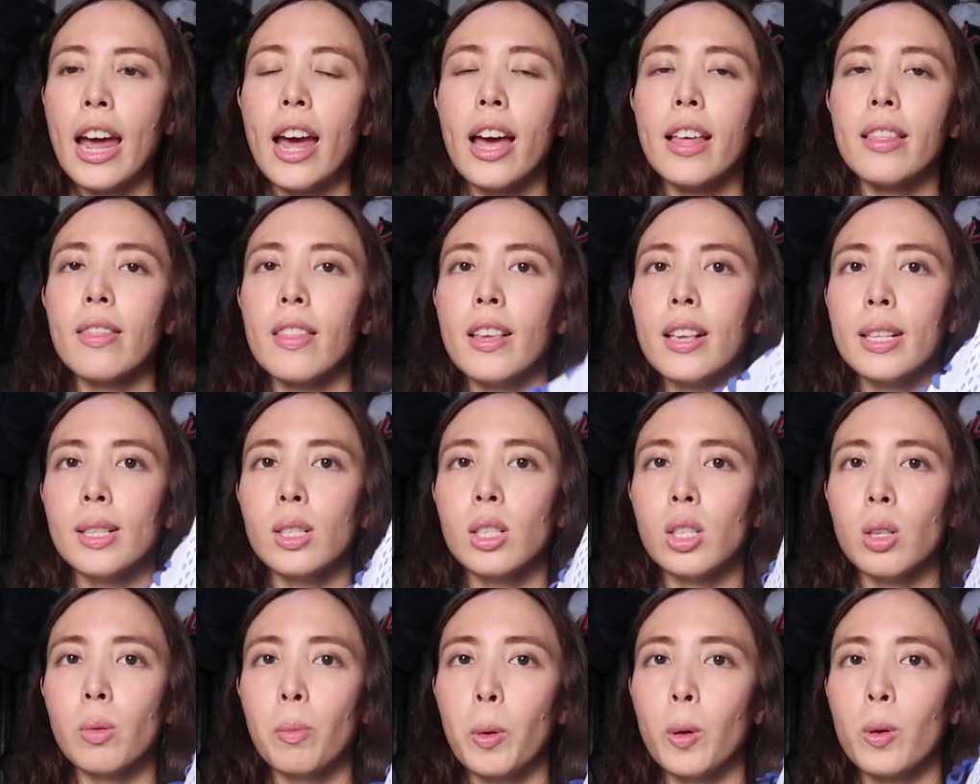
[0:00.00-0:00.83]
and this
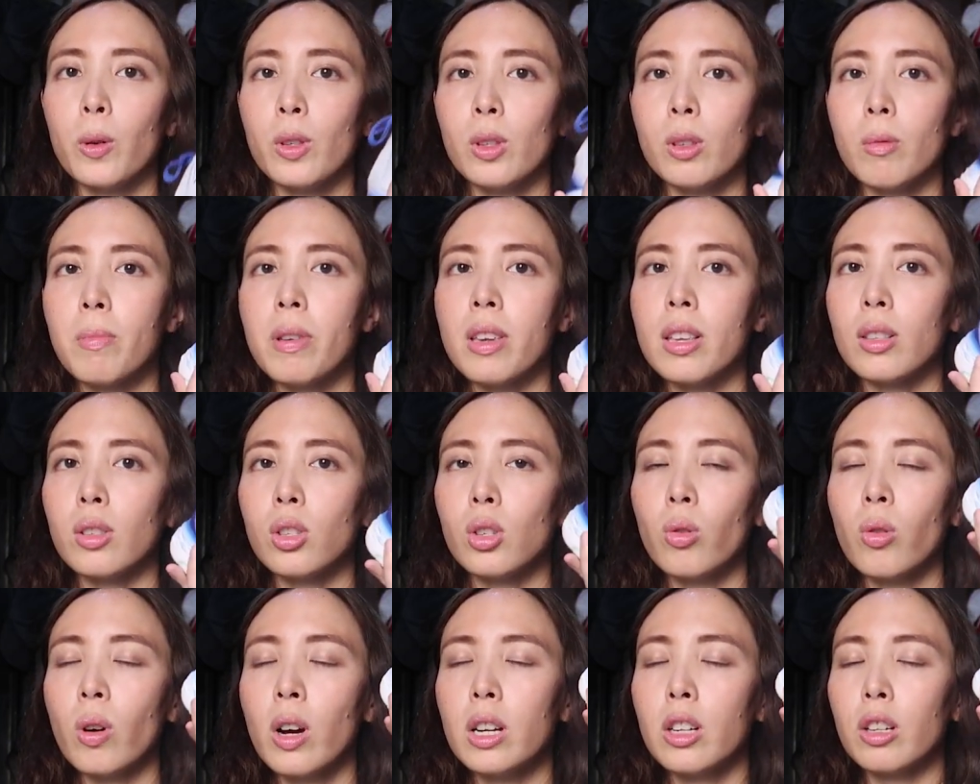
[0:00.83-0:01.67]
is supposed to be
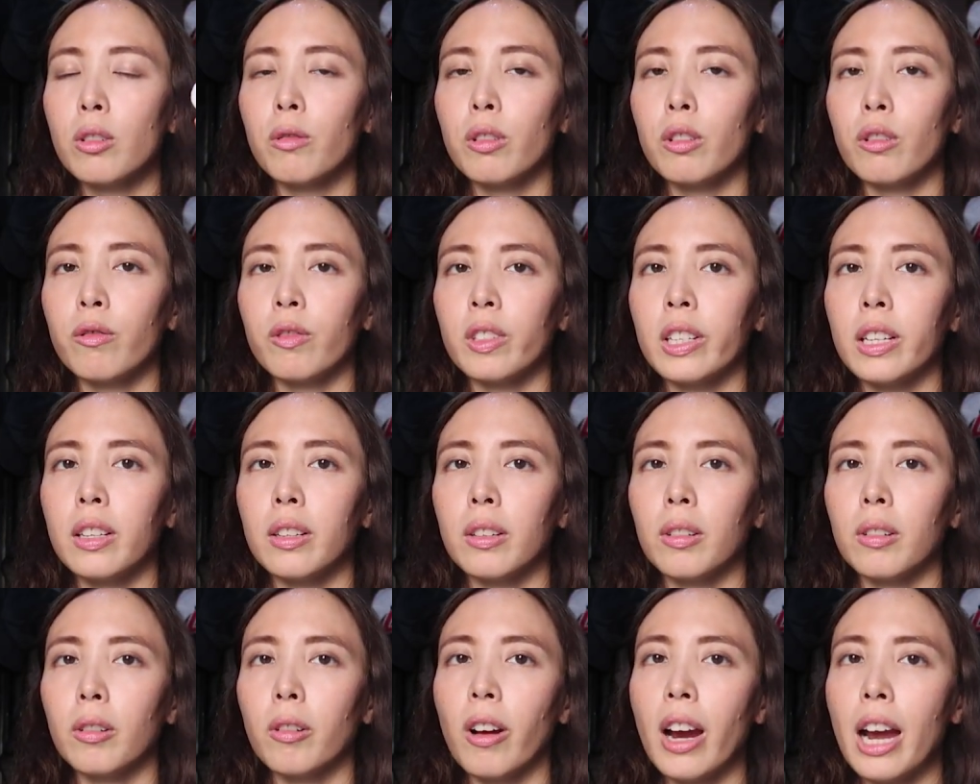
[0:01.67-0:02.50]
two hundred
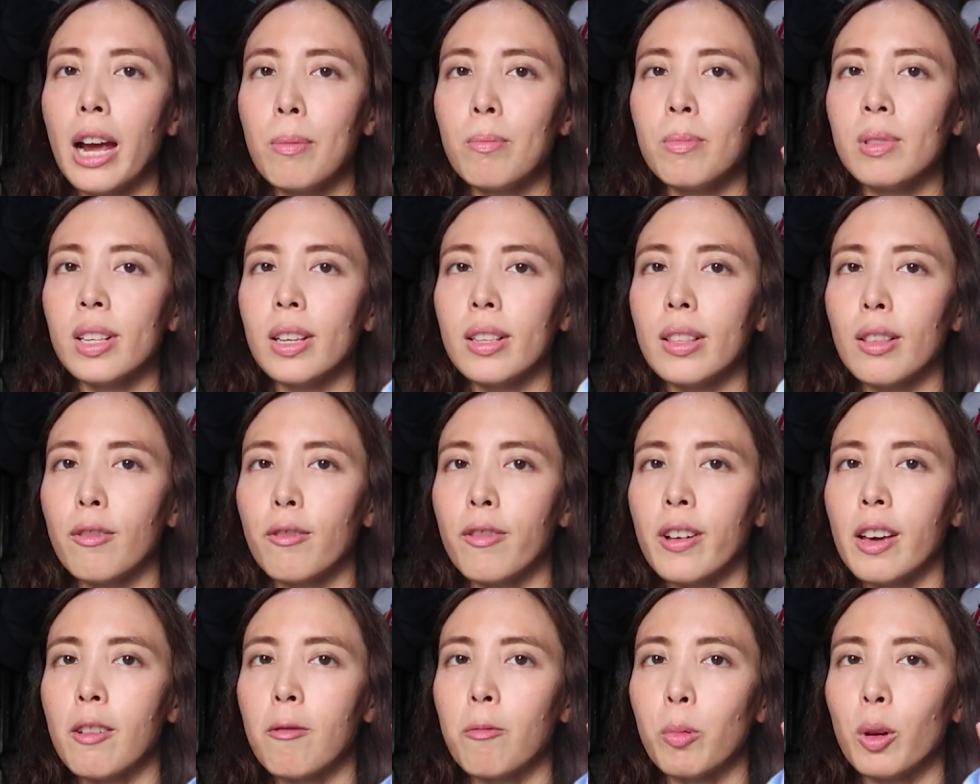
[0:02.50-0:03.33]
fifteen grams in the
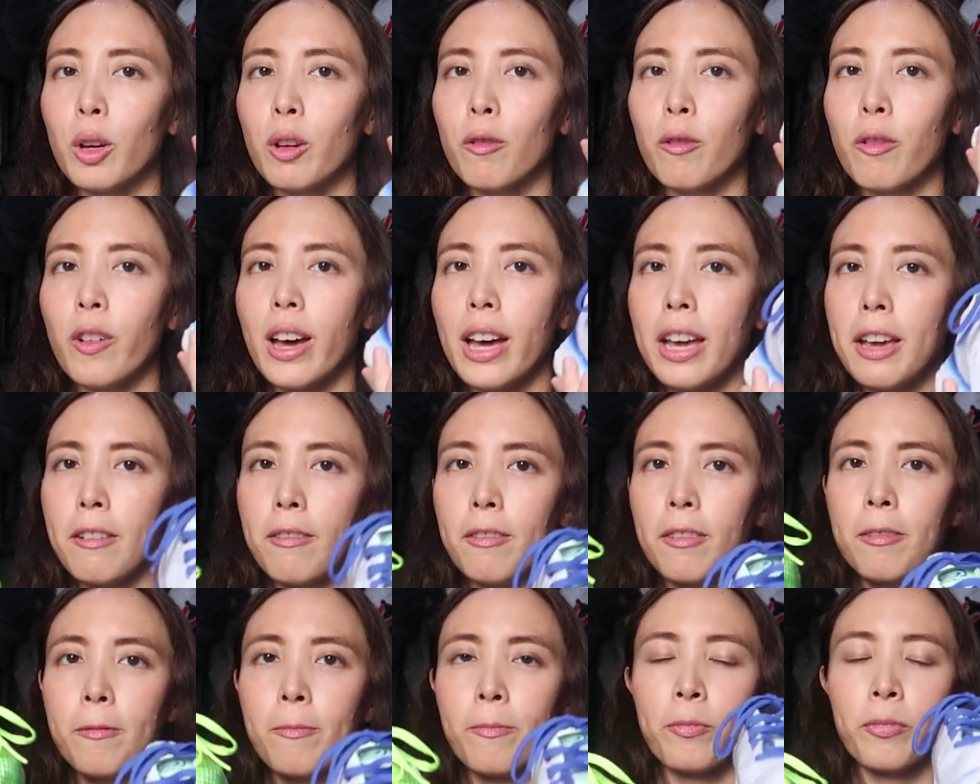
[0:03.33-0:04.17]
five point five.